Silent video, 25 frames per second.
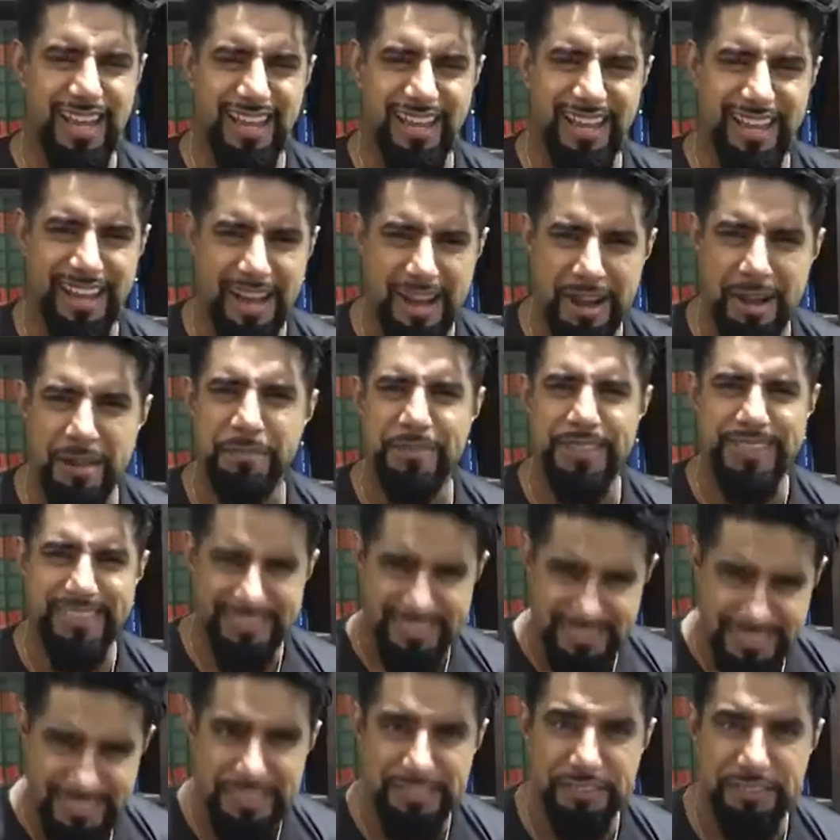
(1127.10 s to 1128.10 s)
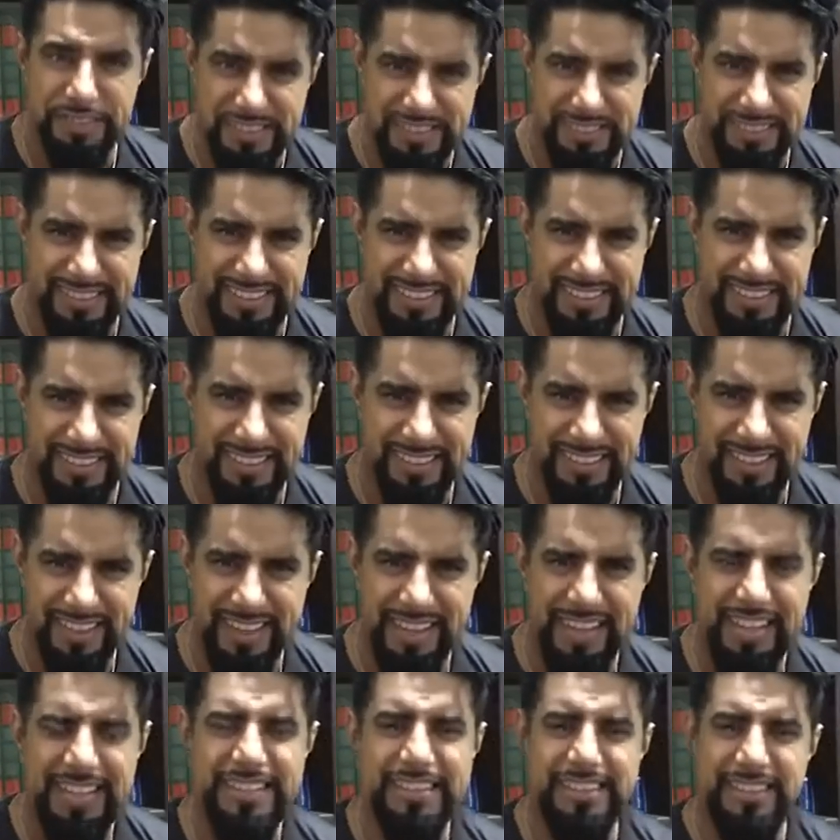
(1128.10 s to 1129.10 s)
I mean, seriously.
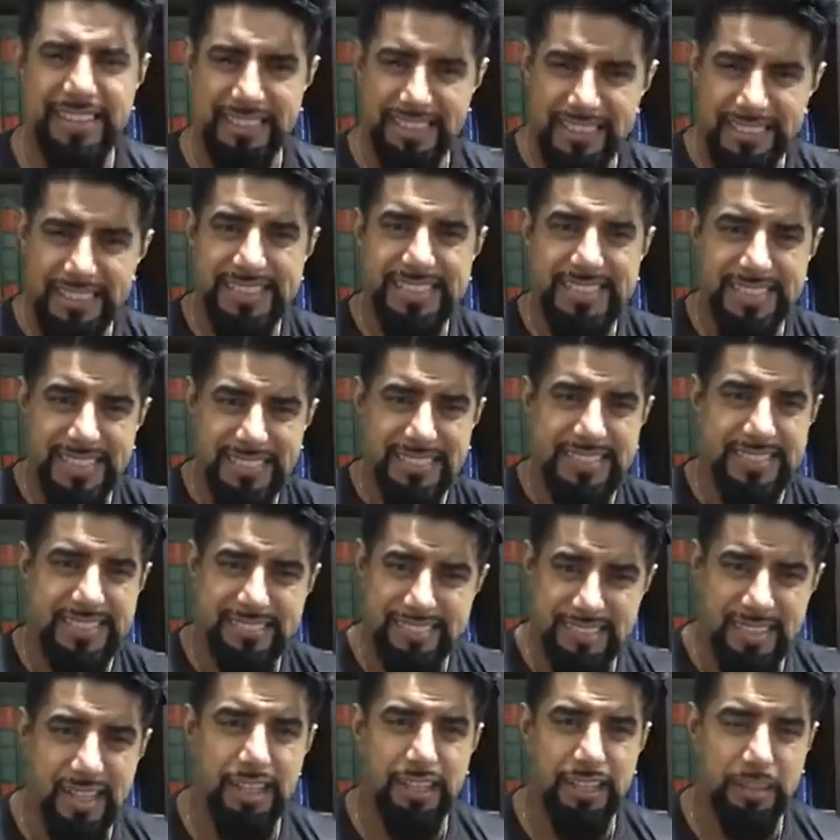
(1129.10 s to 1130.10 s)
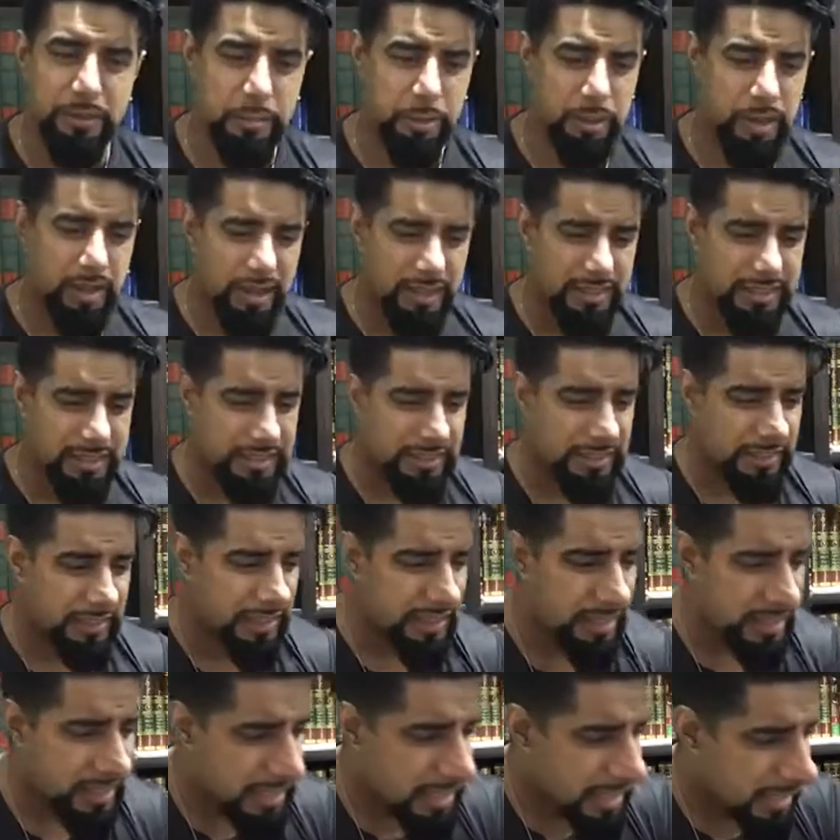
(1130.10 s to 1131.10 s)
So this is in Sahih Bukhari.
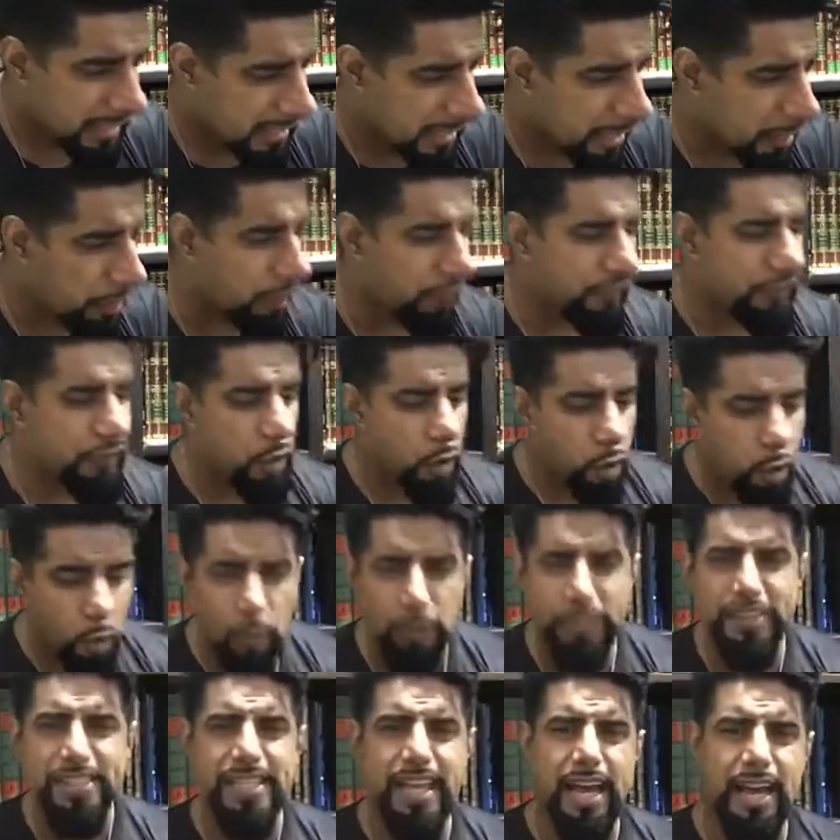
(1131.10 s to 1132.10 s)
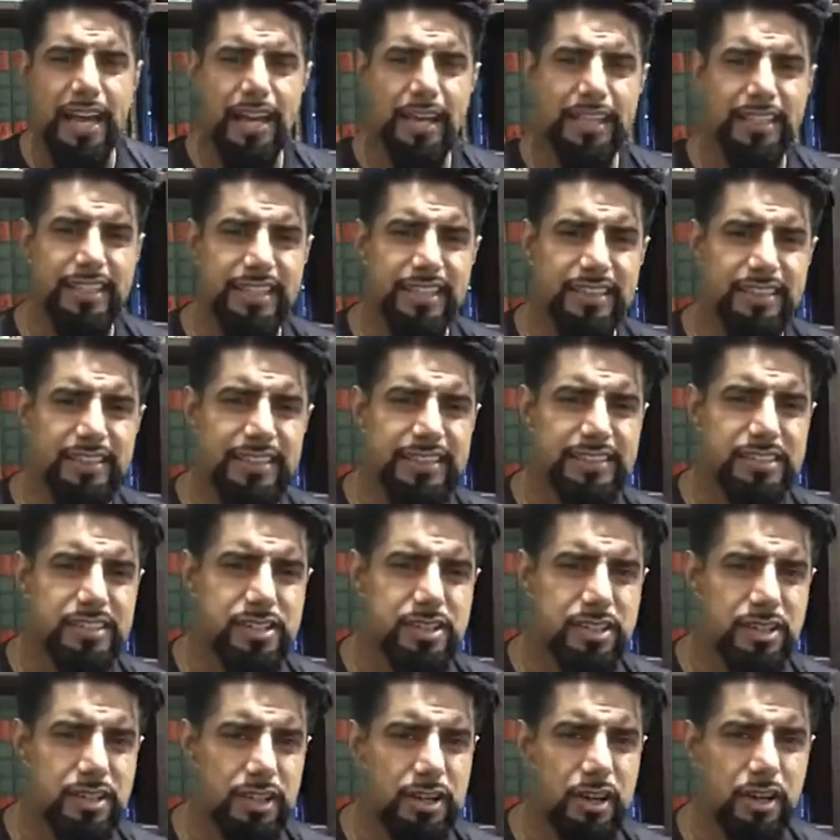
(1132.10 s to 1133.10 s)
Now, of course that hadith is
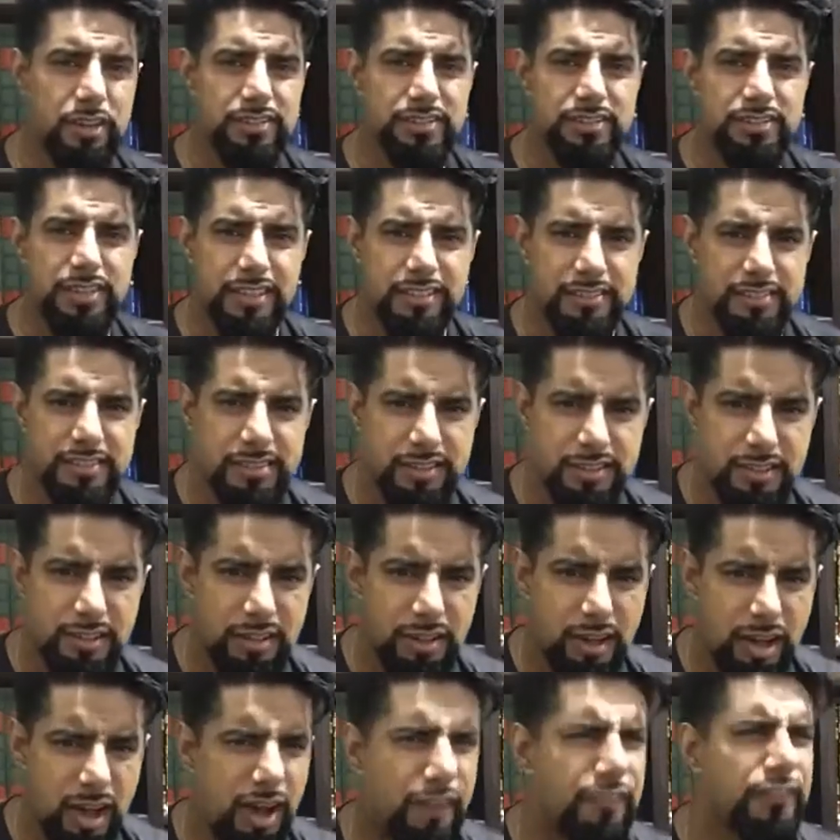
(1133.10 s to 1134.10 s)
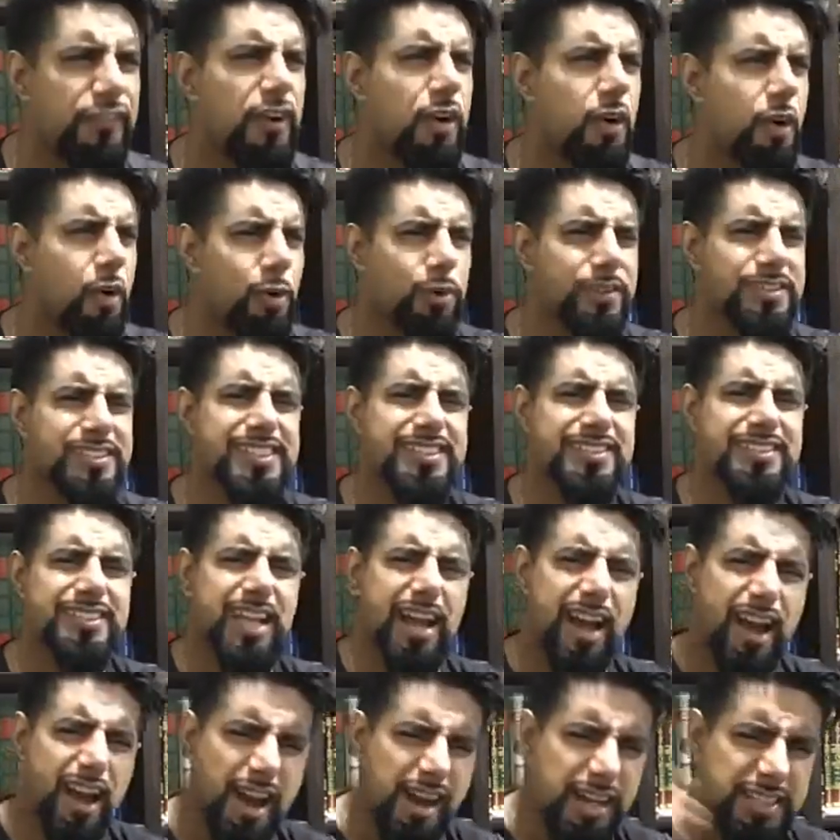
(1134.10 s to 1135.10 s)
nonsensical. Of course it's
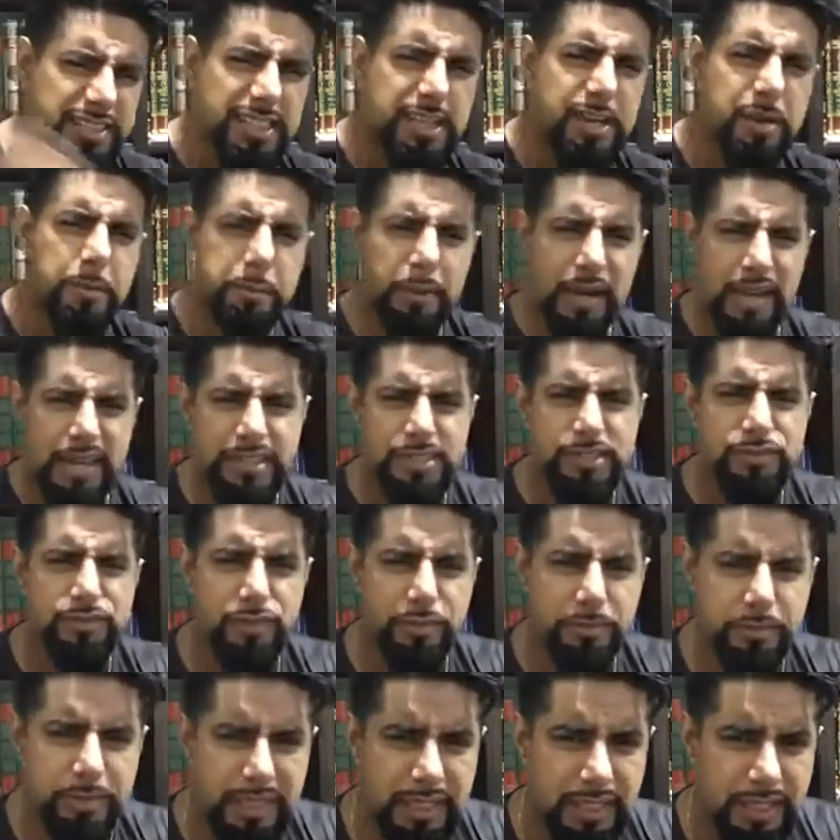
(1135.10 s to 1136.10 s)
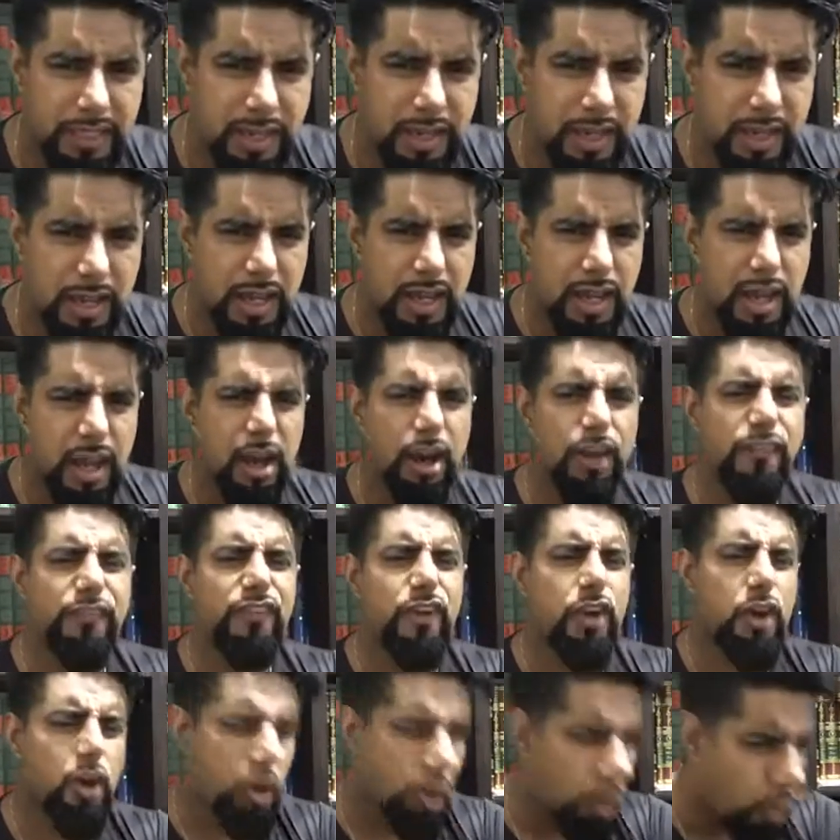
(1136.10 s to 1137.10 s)
utter blasphemy. Of
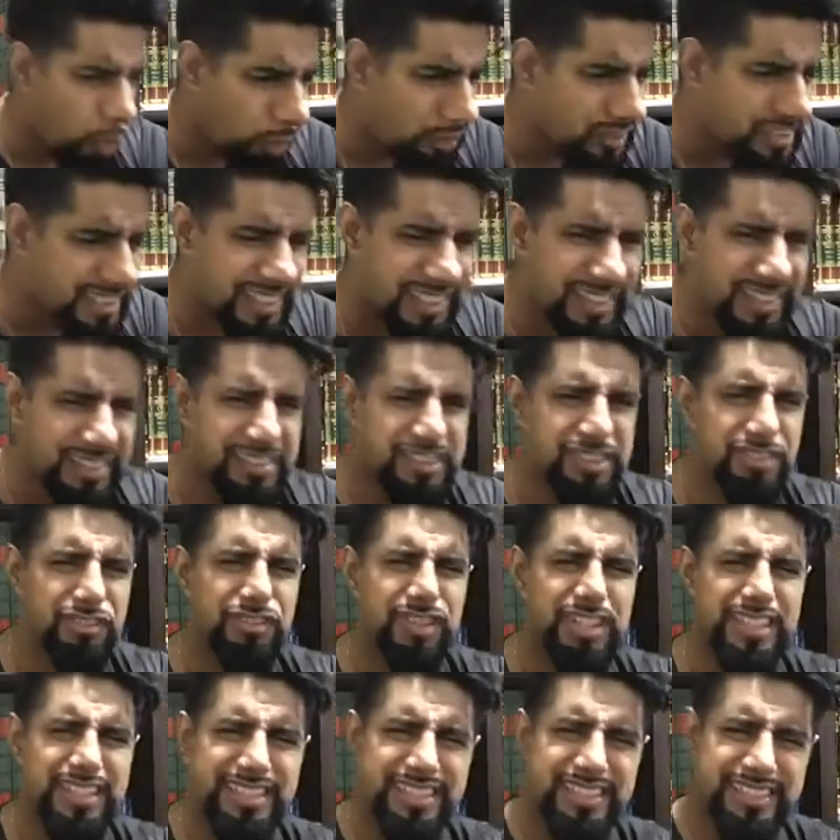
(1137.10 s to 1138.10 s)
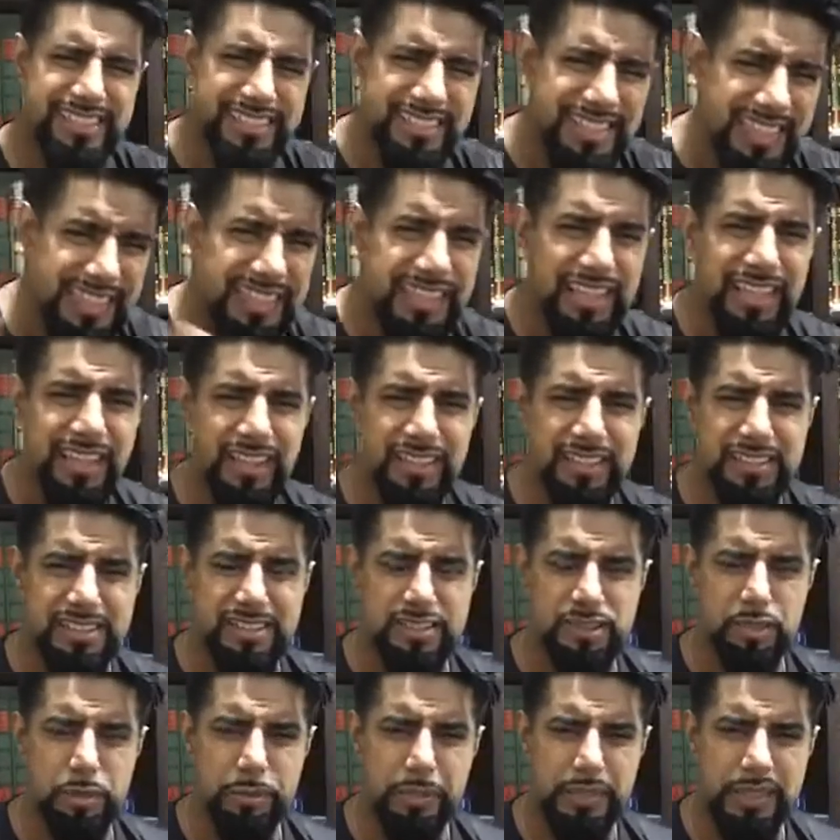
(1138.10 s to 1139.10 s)
course it's ridiculous
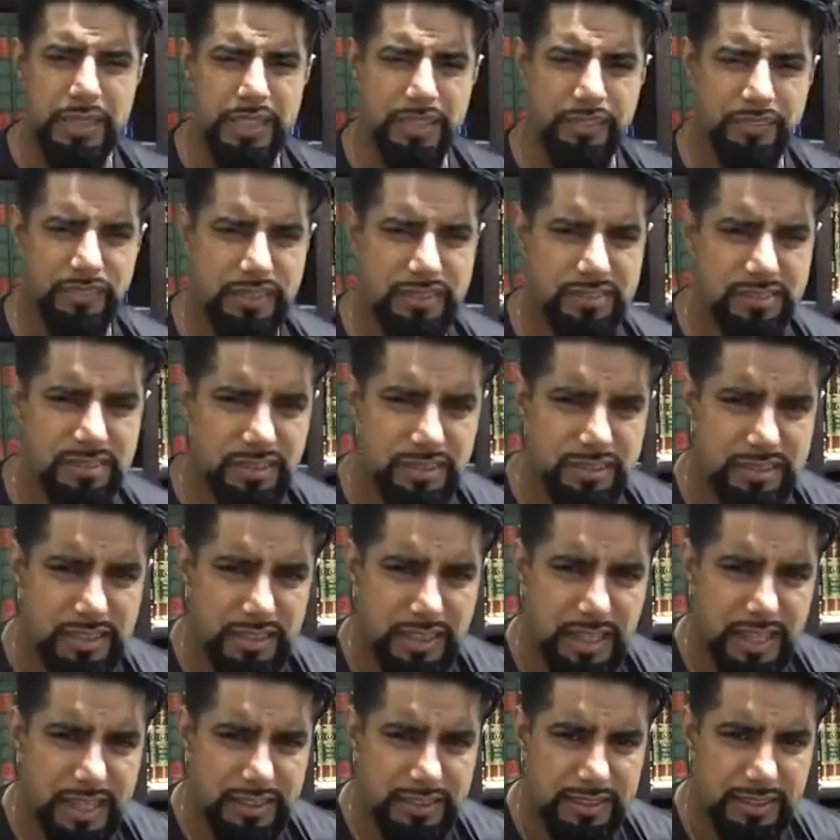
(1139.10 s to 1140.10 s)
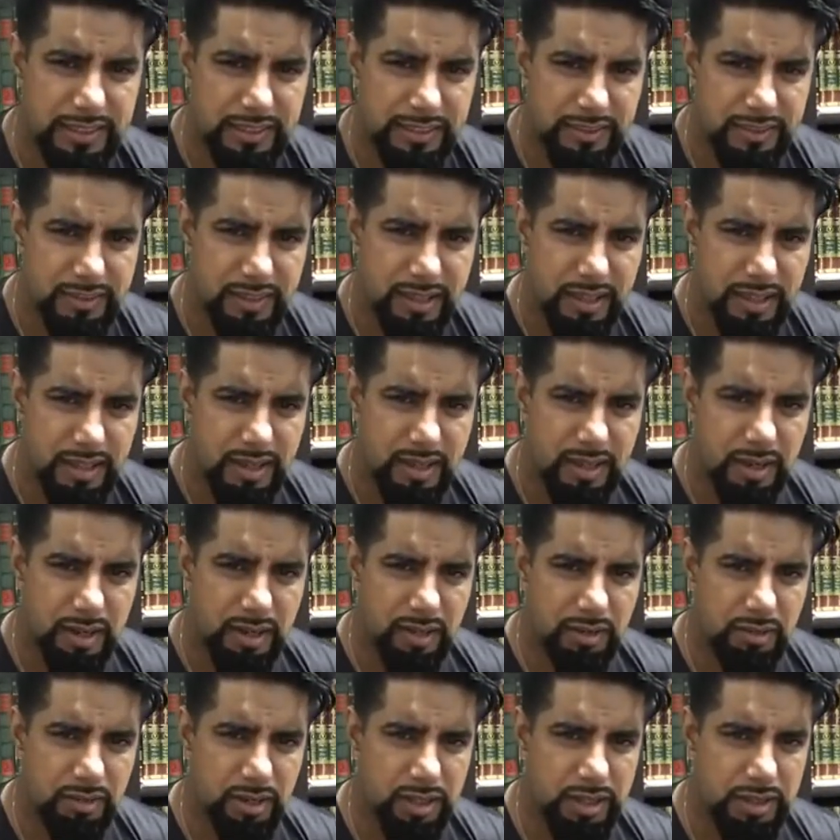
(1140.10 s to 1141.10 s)
to believe in certain hadith.
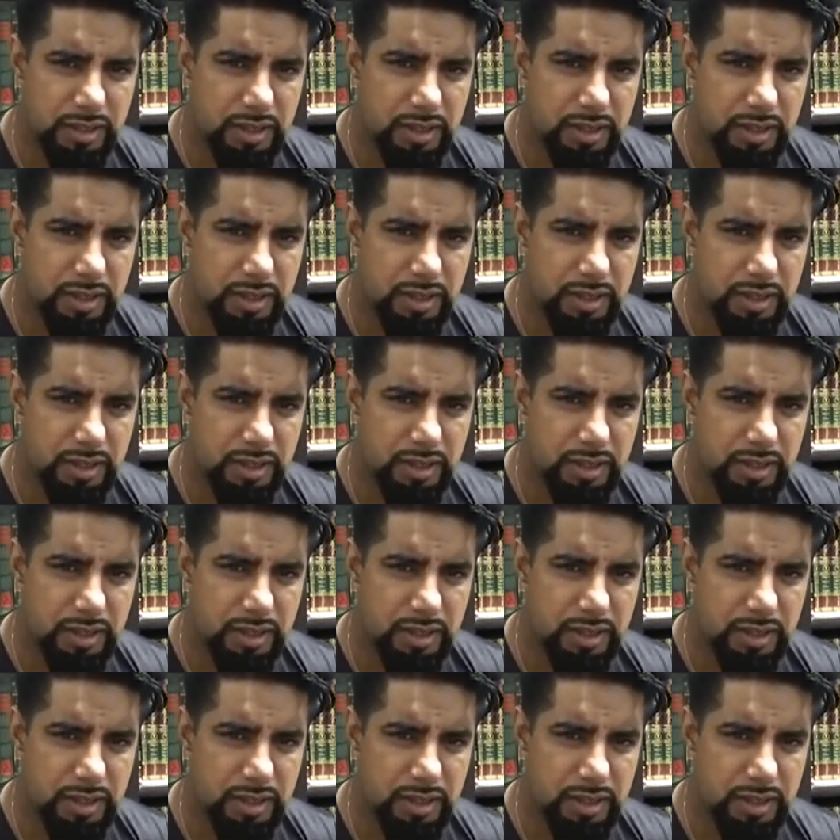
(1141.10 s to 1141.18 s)
Right?